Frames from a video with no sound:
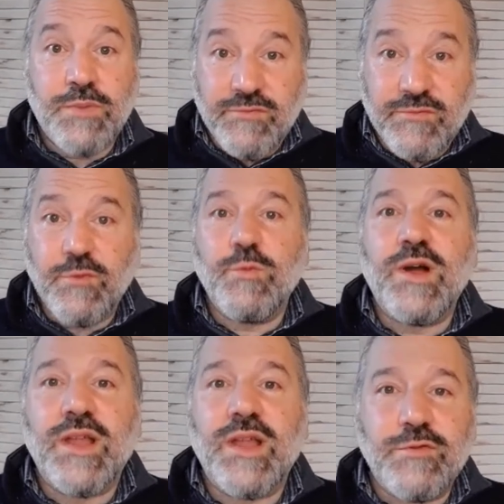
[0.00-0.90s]
But
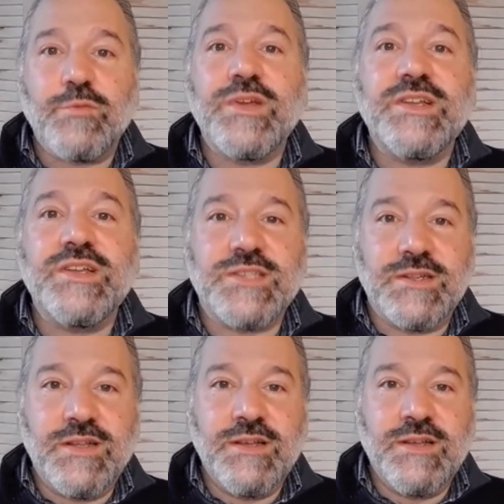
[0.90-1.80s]
for whatever
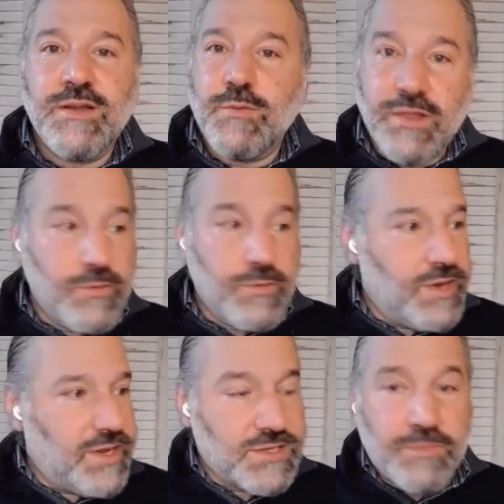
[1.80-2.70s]
reason,
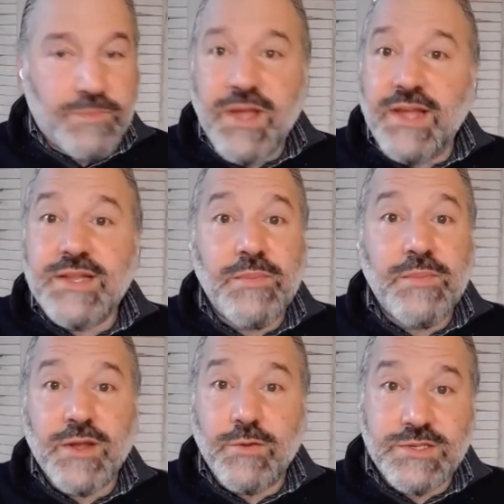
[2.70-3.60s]
whether it is a
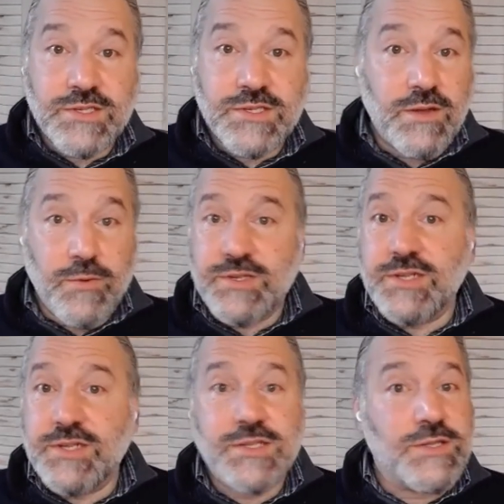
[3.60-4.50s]
pandemic or
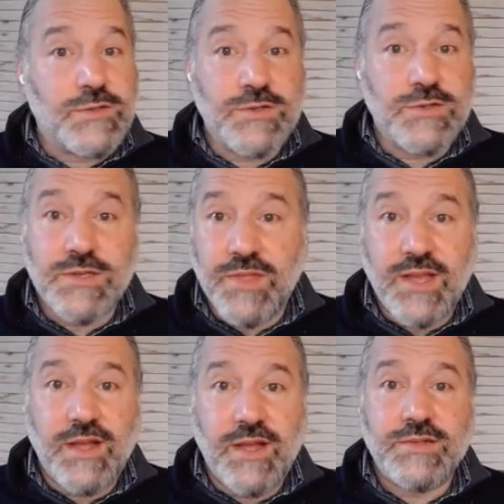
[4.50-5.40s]
distance or something